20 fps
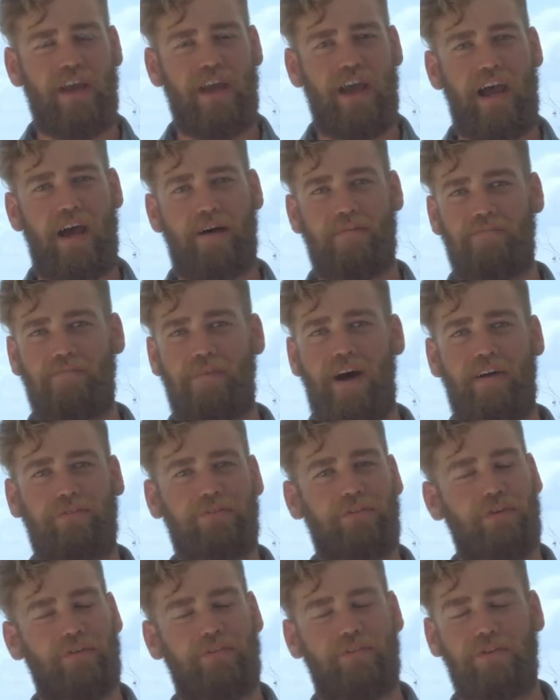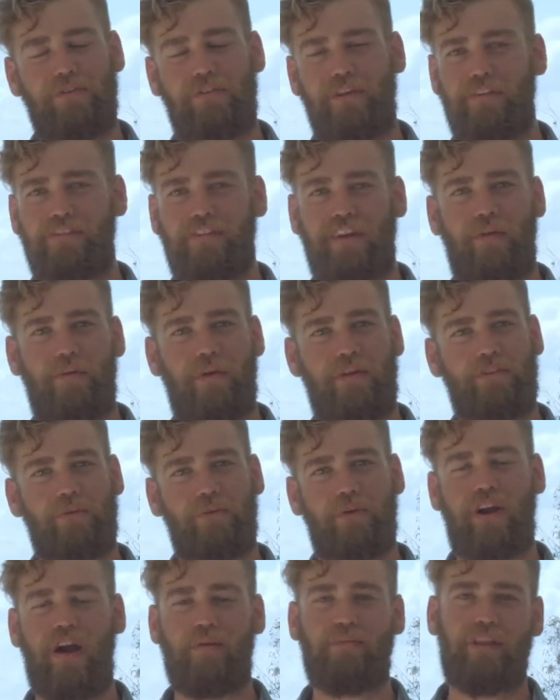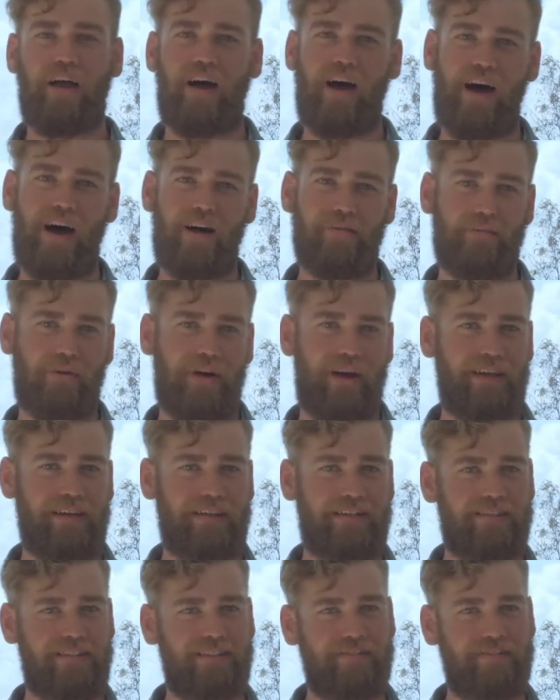after a few things that I went through, a couple of heartbreaks